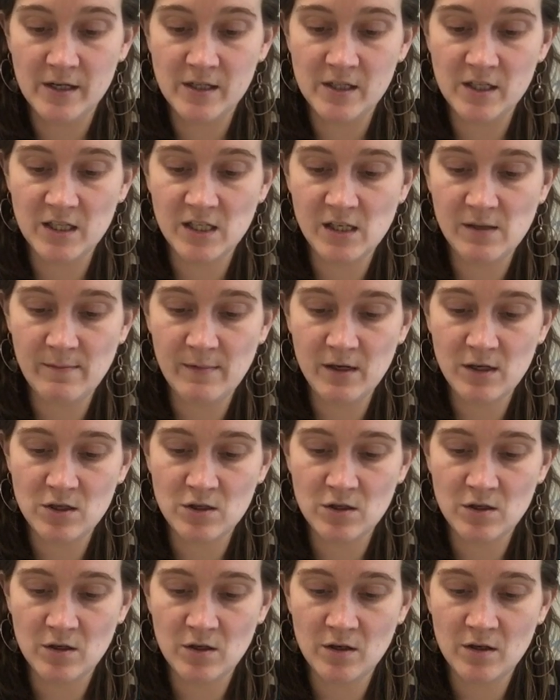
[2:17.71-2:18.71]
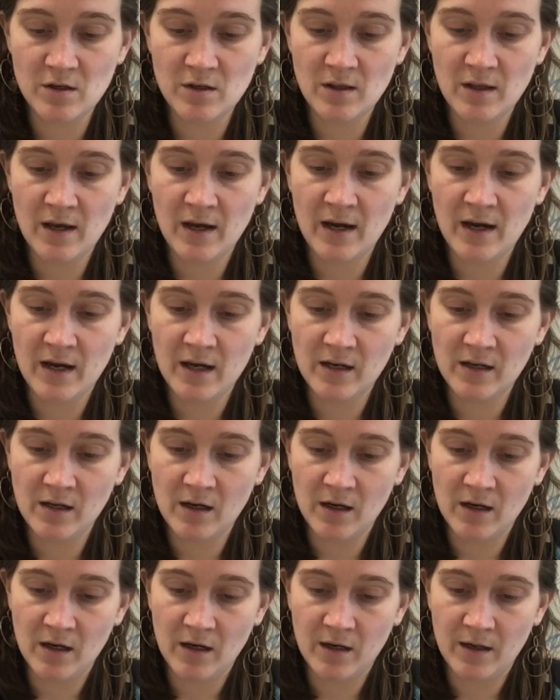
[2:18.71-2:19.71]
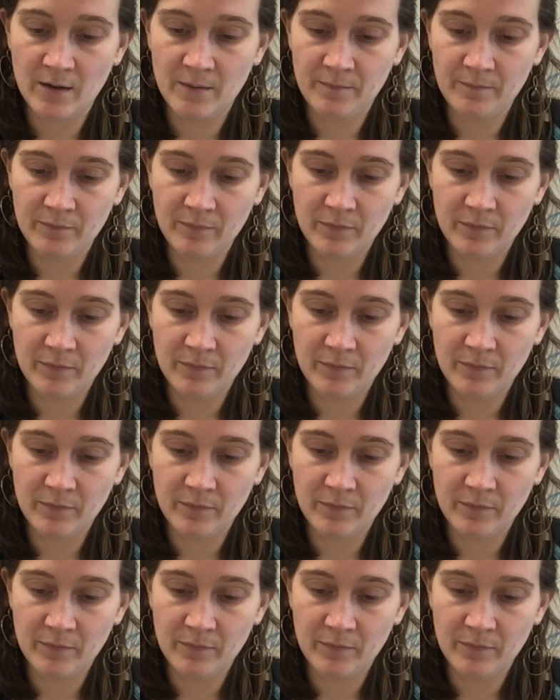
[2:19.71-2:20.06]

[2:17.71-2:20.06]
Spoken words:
just to make sure that